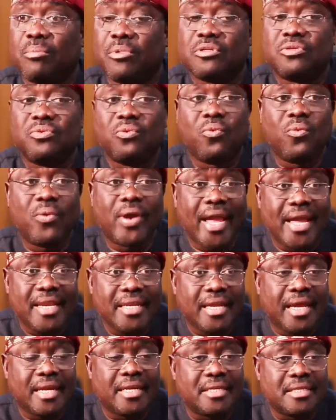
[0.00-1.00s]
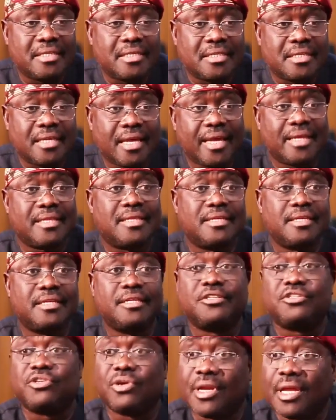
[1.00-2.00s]
But where there is health
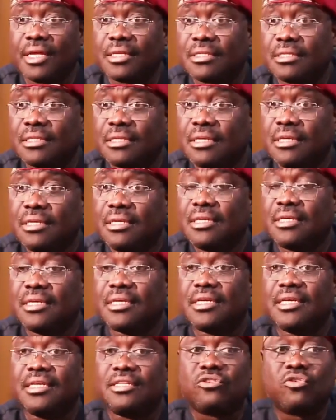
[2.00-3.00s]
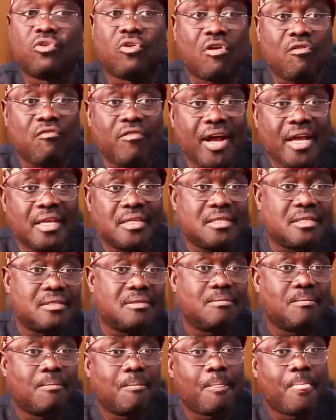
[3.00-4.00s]
insurance, it
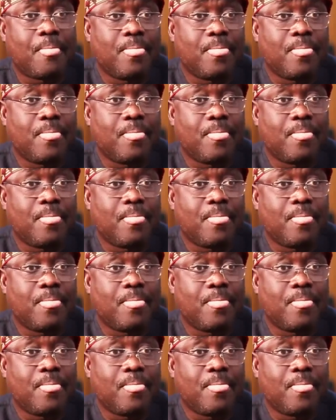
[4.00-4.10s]
covers